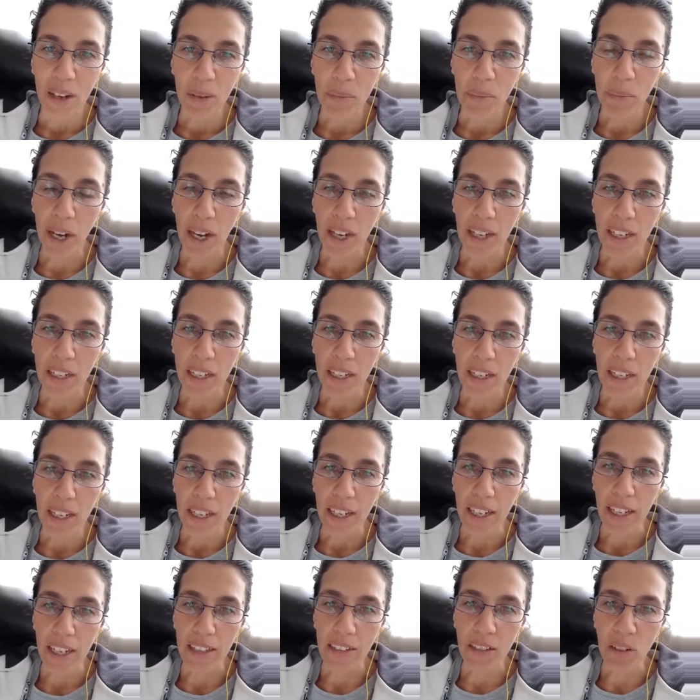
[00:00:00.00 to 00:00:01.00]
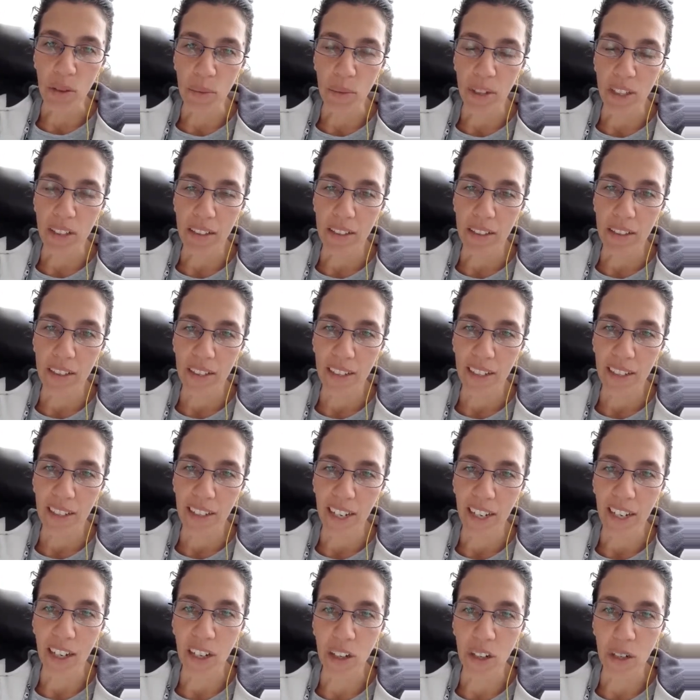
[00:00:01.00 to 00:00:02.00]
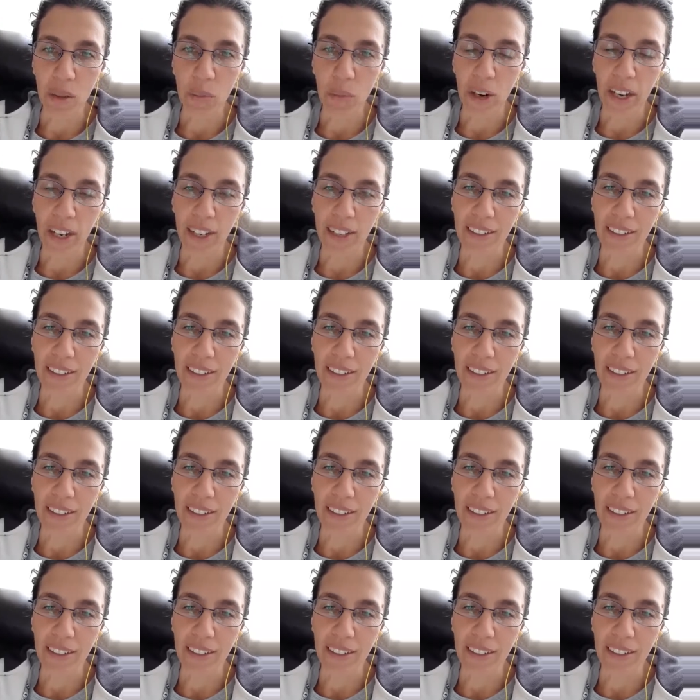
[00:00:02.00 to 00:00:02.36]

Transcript: But it's almost in a good way